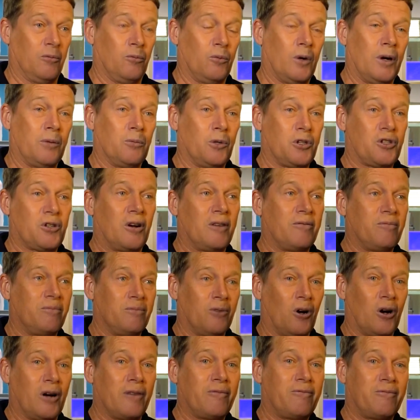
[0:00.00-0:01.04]
one which I've,
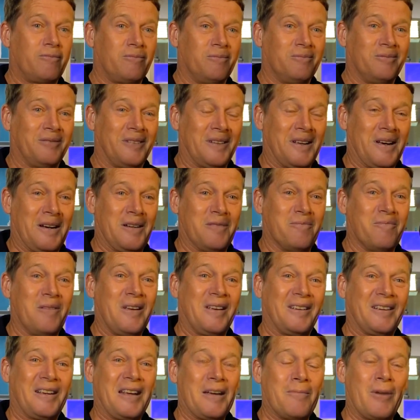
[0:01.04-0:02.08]
I've um,
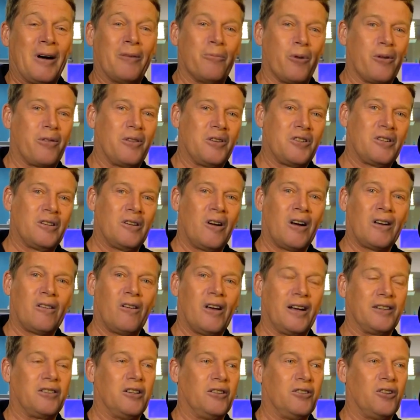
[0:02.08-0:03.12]
come up with is that I'd
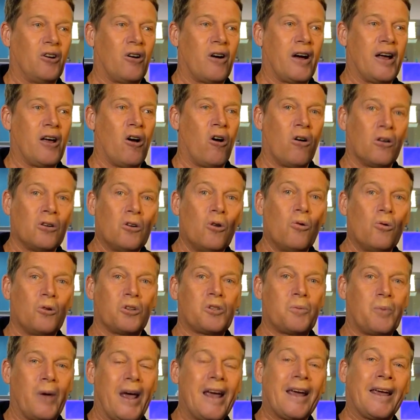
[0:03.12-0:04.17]
like to die on
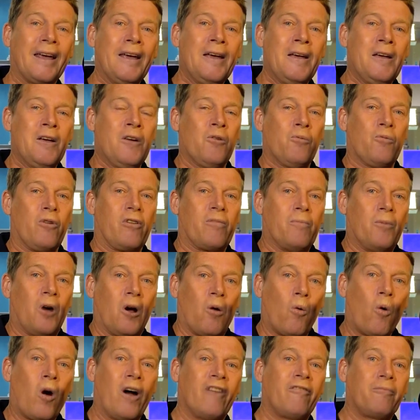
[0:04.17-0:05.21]
horseback with
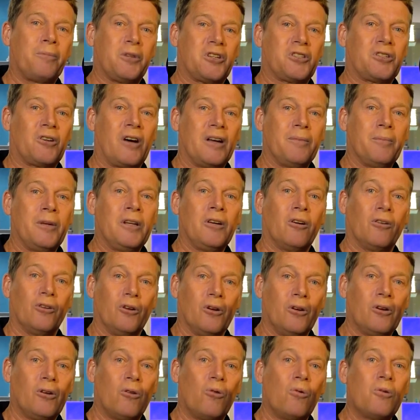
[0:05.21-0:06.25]
my wife beside me on
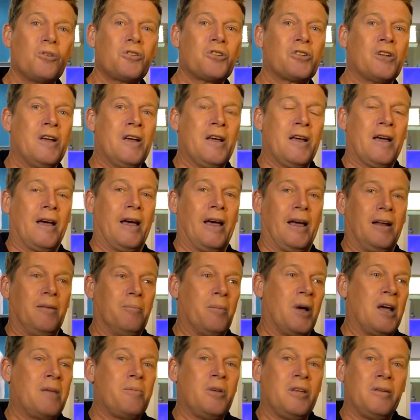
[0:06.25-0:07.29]
her horse
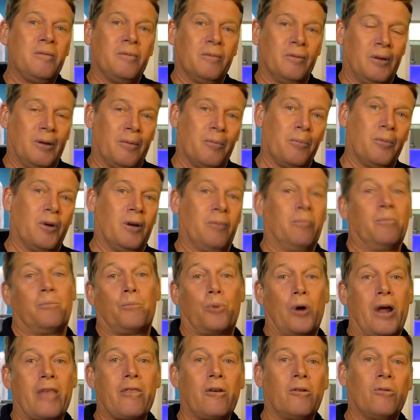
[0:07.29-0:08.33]
and maybe my
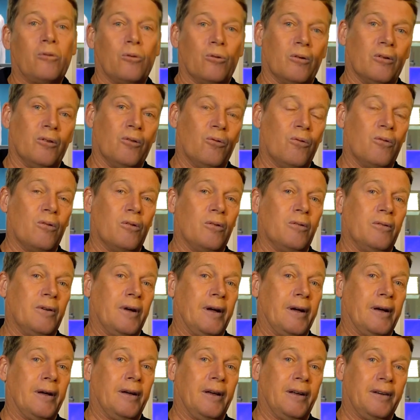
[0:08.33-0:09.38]
brother or,
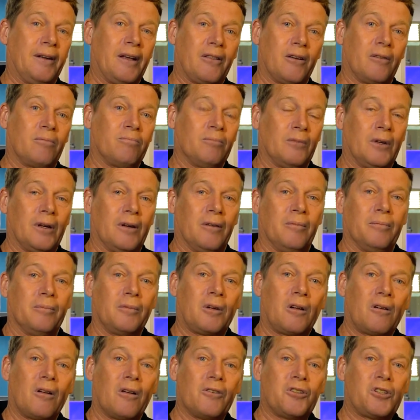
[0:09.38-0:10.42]
or uh, another
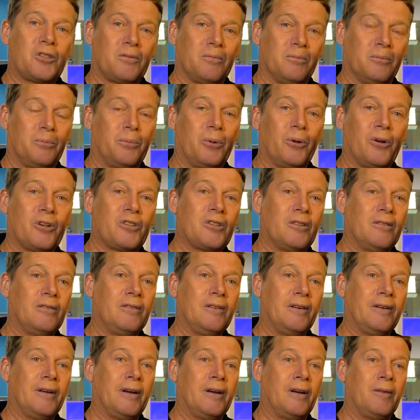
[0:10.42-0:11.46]
um, close
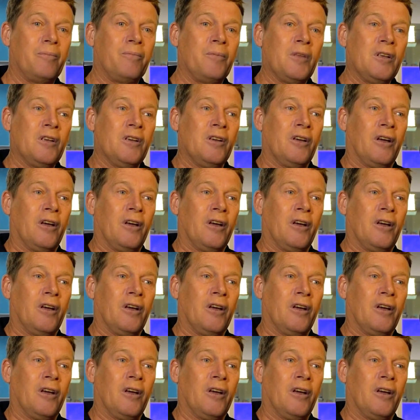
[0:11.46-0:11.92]
person. Um,